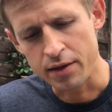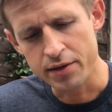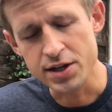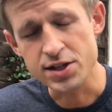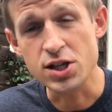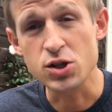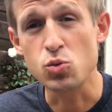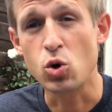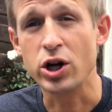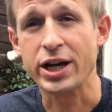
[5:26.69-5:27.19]

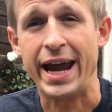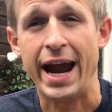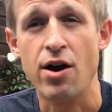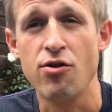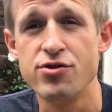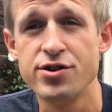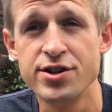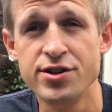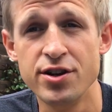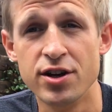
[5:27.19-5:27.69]
this is what
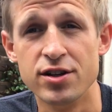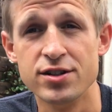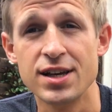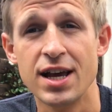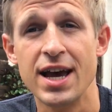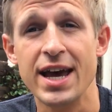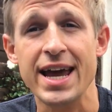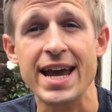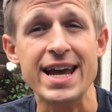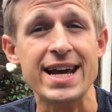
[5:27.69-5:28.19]
character
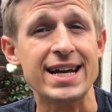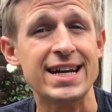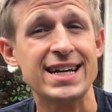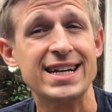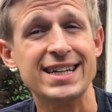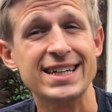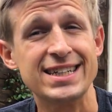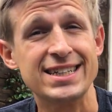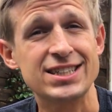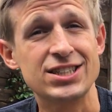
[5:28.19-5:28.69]
does. It
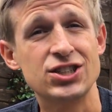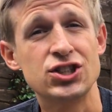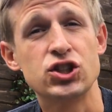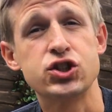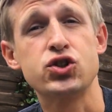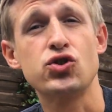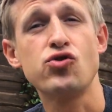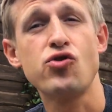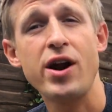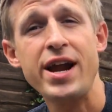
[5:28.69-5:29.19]

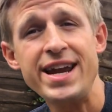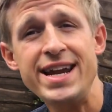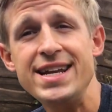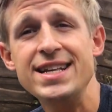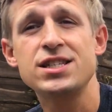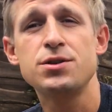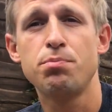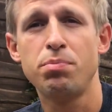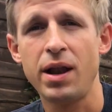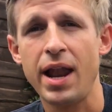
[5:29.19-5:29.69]

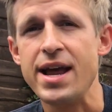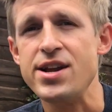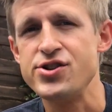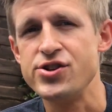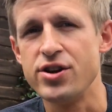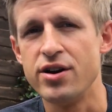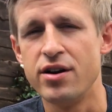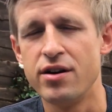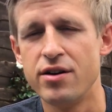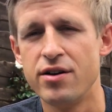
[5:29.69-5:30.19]
trades
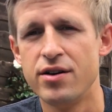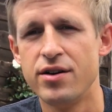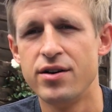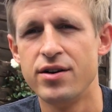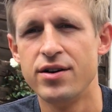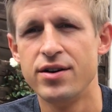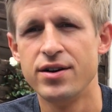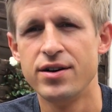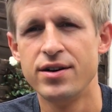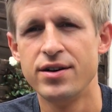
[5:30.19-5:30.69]
pleasure
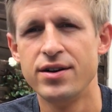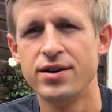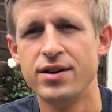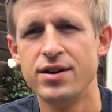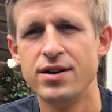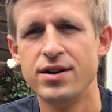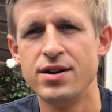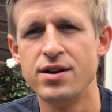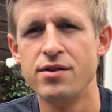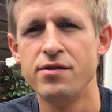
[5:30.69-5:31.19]

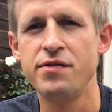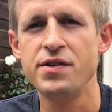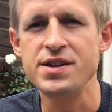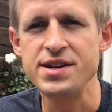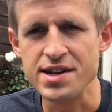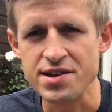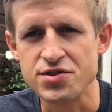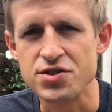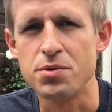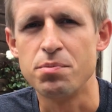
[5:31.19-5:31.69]
for
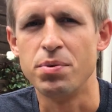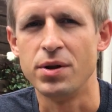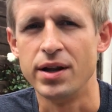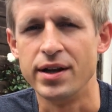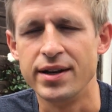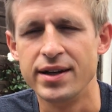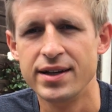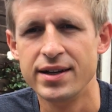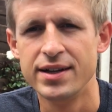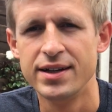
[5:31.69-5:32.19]

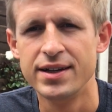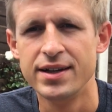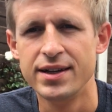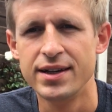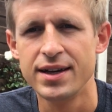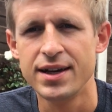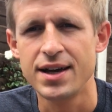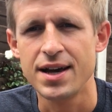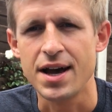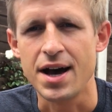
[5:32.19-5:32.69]
discipline.
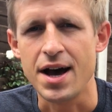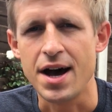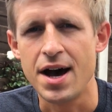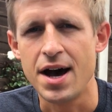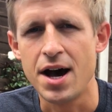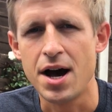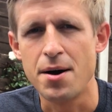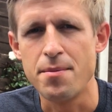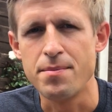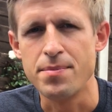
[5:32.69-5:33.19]

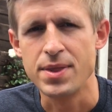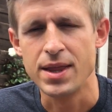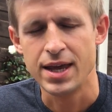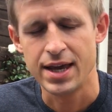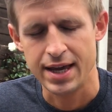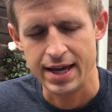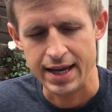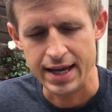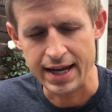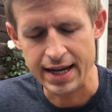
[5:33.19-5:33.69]

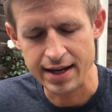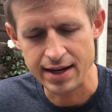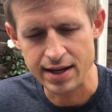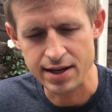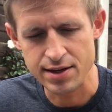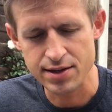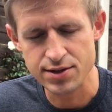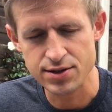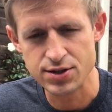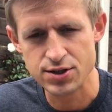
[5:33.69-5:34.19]

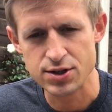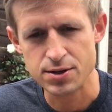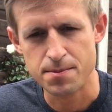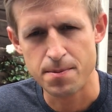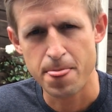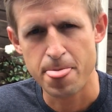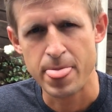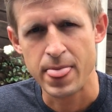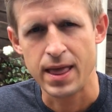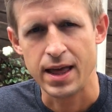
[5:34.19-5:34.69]
It
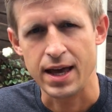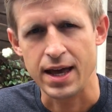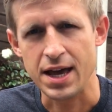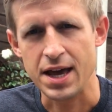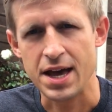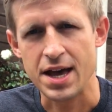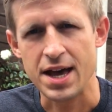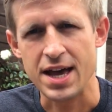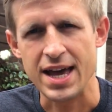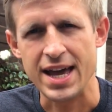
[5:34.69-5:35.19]

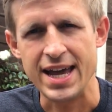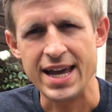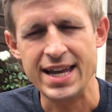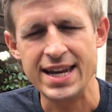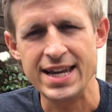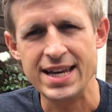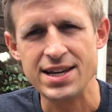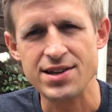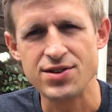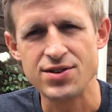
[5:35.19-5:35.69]

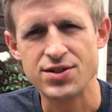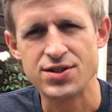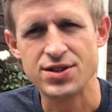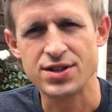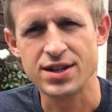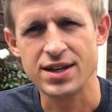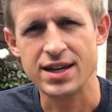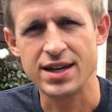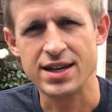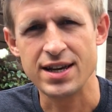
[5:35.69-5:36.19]

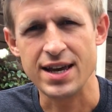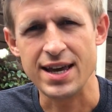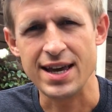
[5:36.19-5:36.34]
is